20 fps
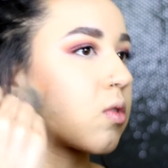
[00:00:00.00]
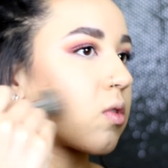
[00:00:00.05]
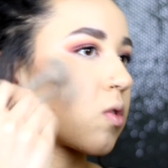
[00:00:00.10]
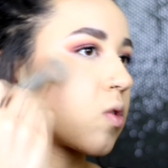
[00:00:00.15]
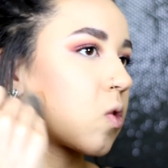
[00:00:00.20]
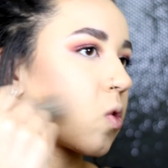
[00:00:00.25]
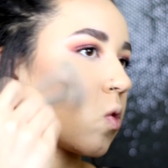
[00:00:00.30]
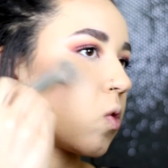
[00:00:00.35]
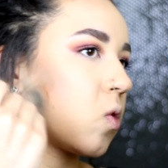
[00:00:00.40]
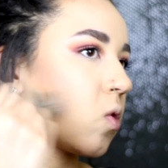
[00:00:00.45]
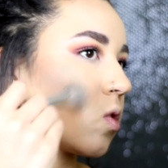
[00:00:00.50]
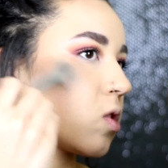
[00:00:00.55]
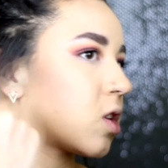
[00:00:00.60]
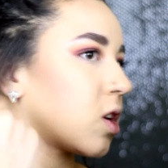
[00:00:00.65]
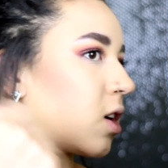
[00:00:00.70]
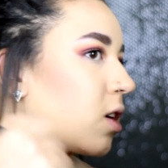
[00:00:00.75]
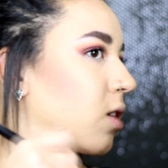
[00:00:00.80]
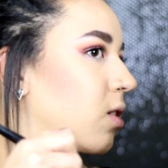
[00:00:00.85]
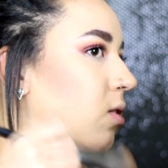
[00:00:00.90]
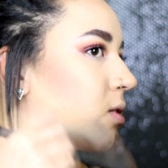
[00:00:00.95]
cool
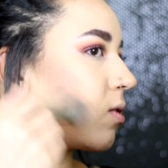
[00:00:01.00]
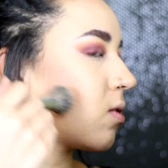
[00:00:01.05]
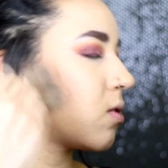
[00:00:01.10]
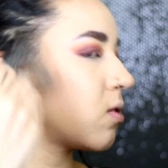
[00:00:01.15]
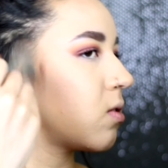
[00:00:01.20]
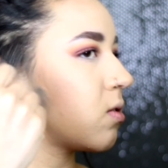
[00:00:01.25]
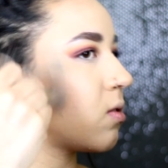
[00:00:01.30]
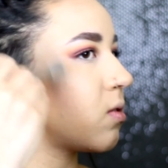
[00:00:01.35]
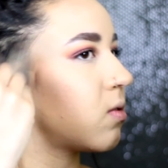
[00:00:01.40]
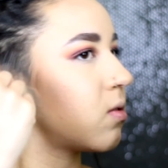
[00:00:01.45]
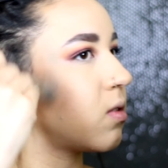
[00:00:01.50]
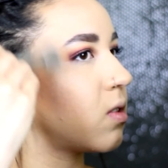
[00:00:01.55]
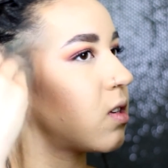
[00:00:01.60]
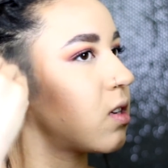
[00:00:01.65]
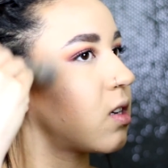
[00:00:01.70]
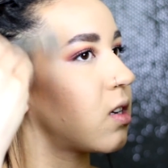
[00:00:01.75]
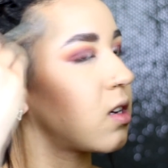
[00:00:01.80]
toned.